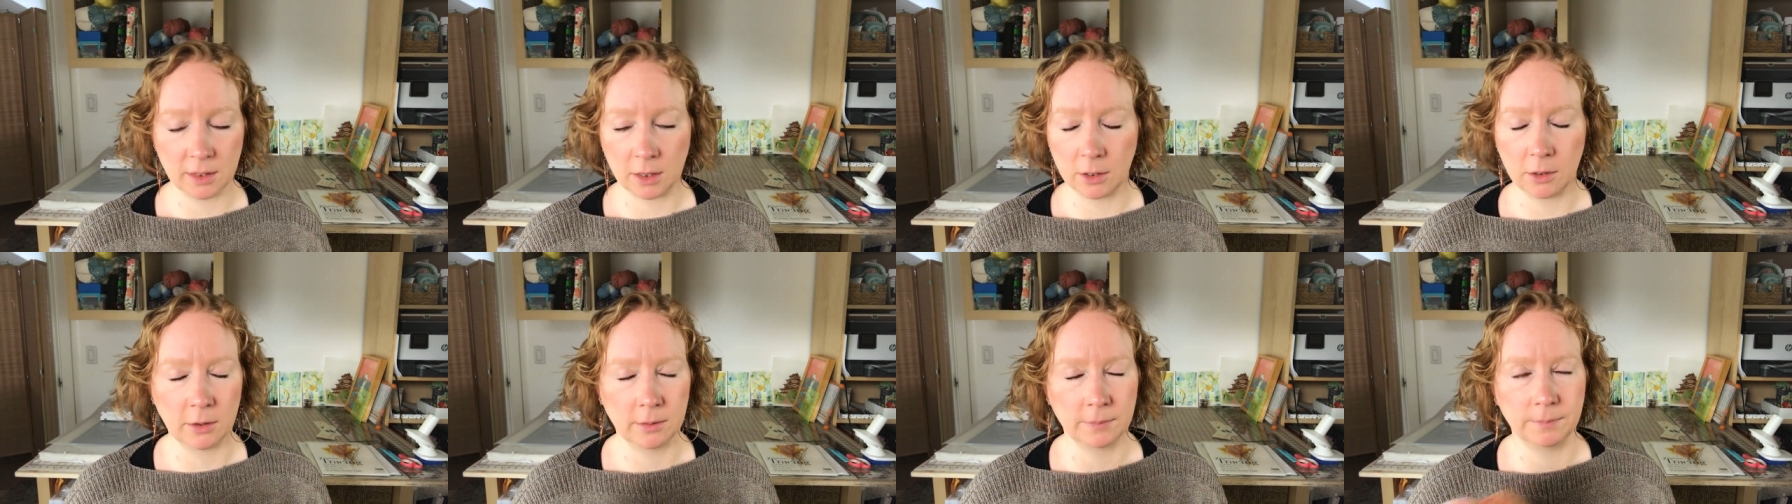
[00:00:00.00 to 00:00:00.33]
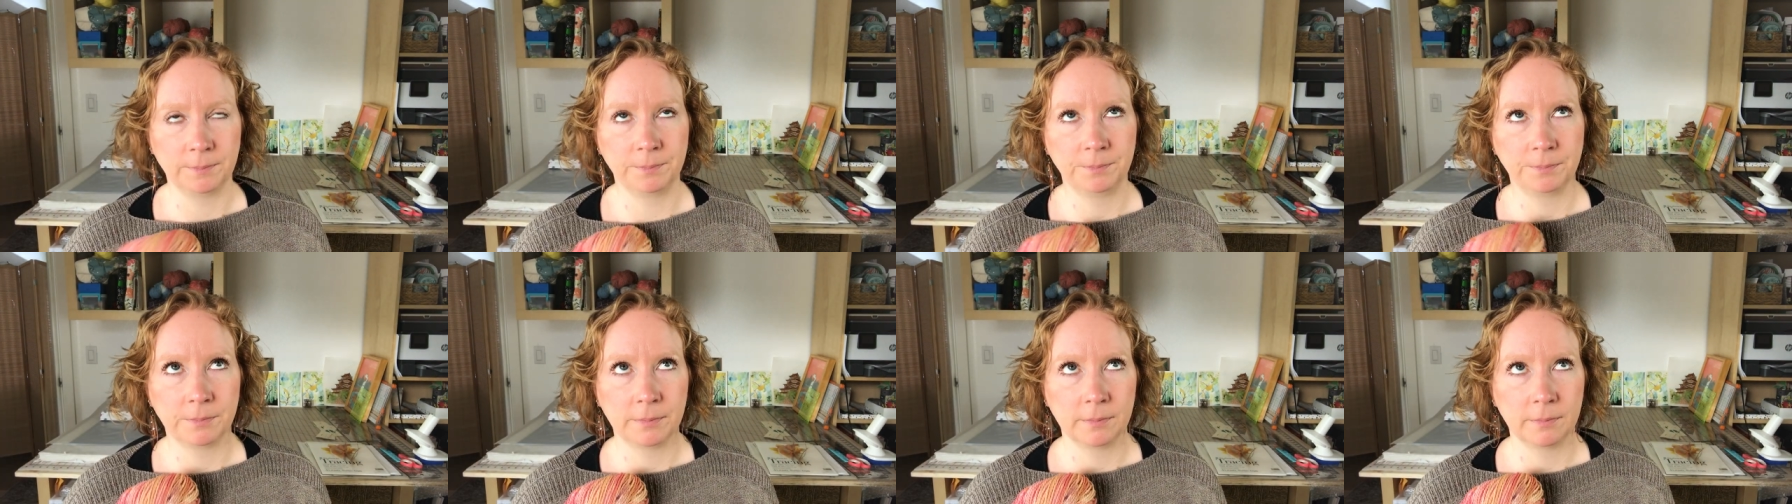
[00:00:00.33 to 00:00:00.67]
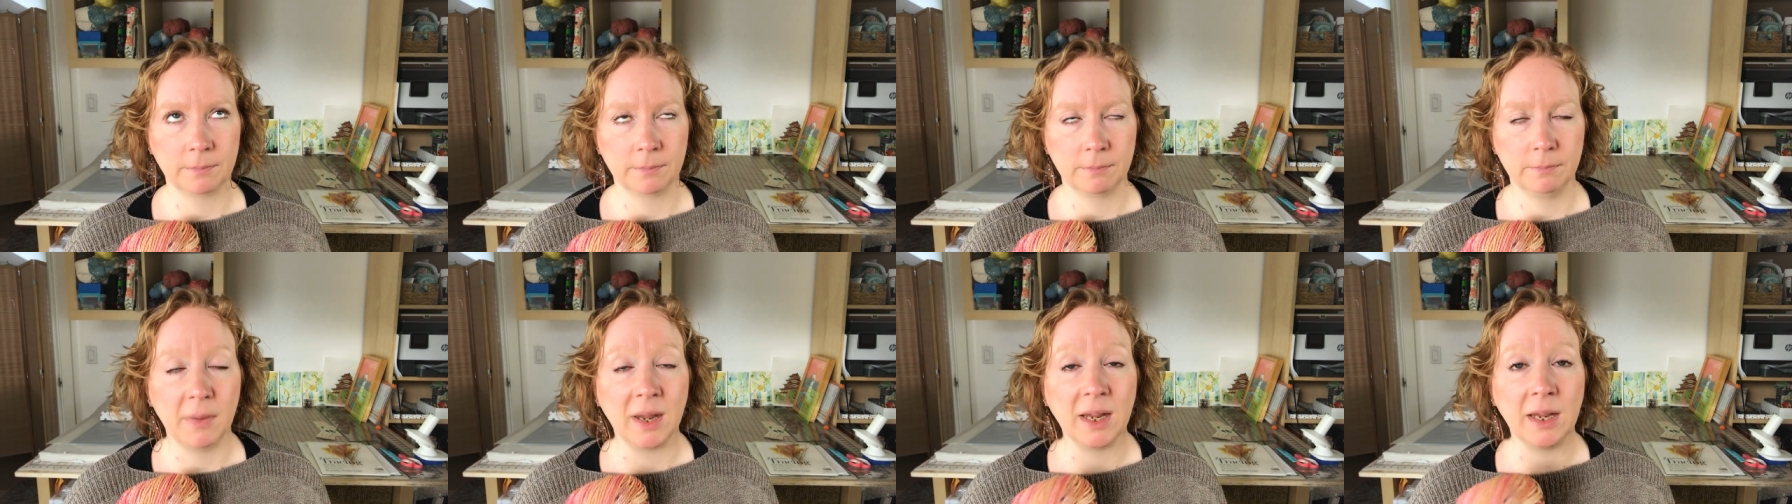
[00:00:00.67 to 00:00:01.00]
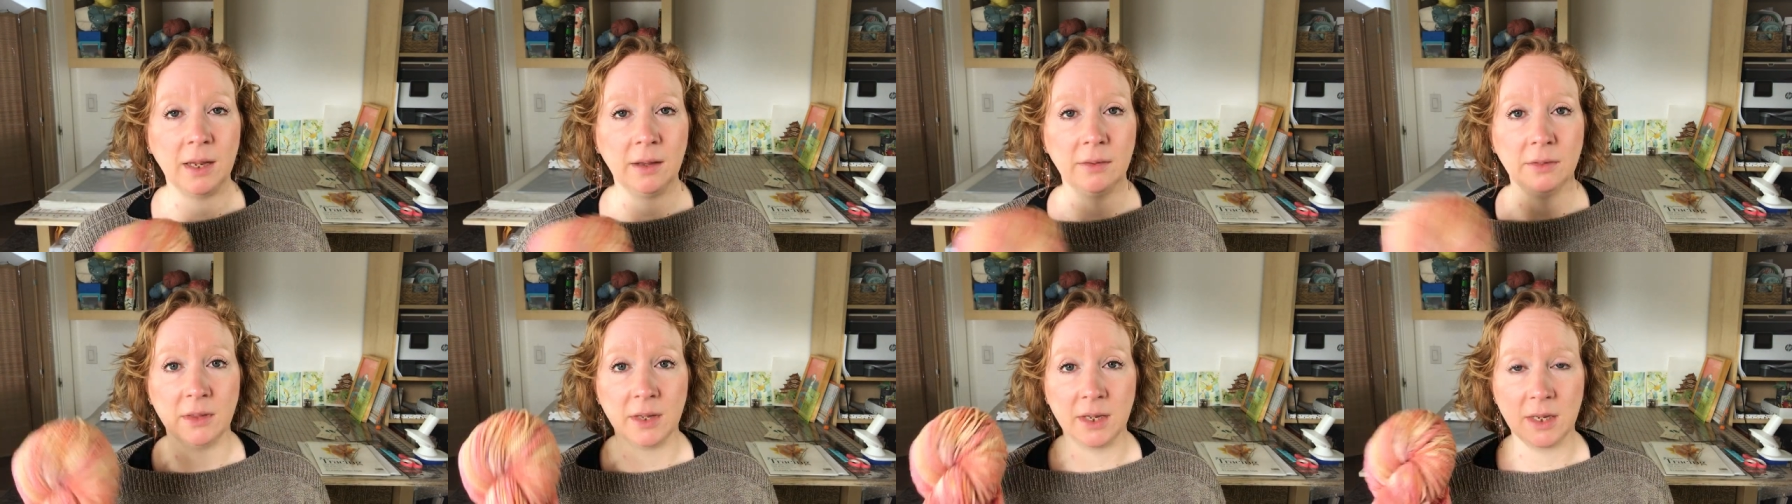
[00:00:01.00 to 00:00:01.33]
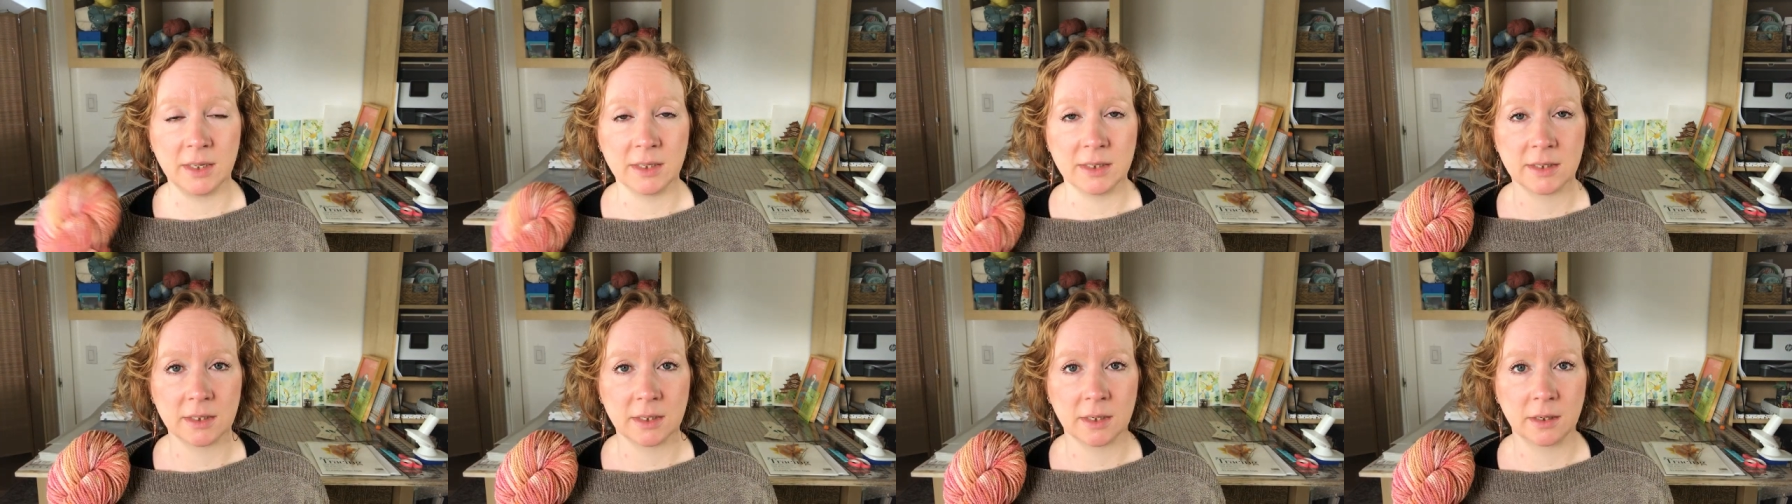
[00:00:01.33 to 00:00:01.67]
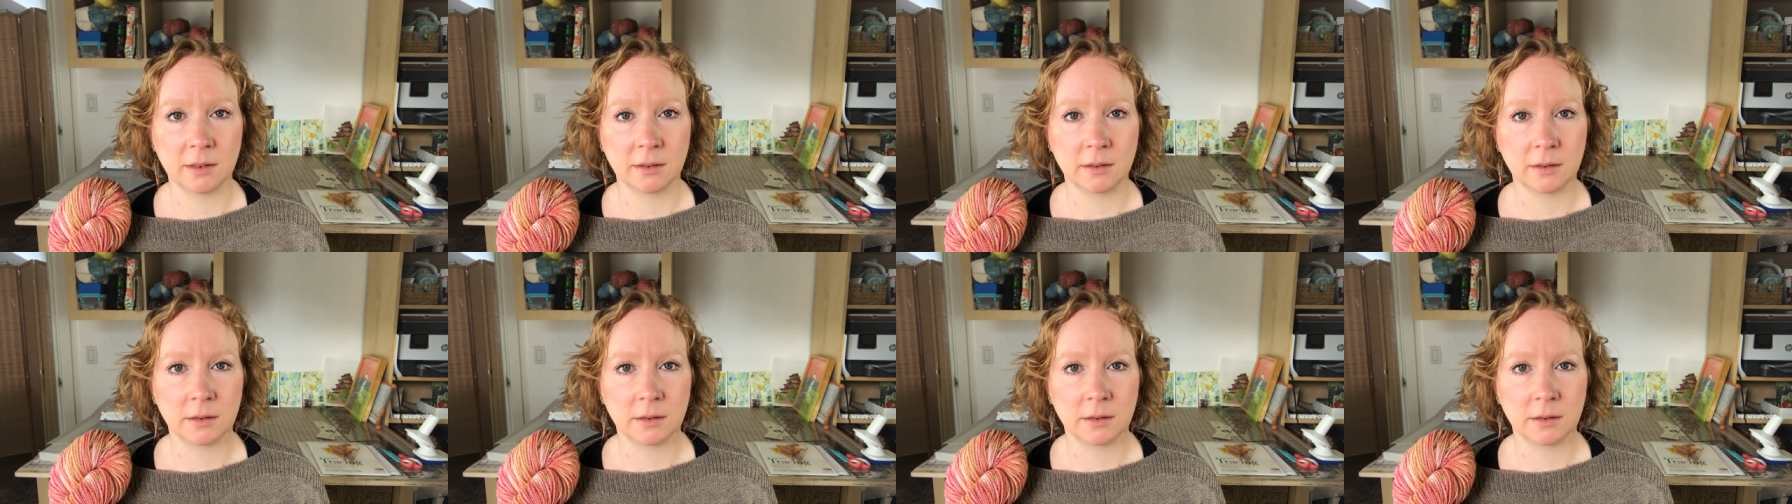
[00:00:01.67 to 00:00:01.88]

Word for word: or making these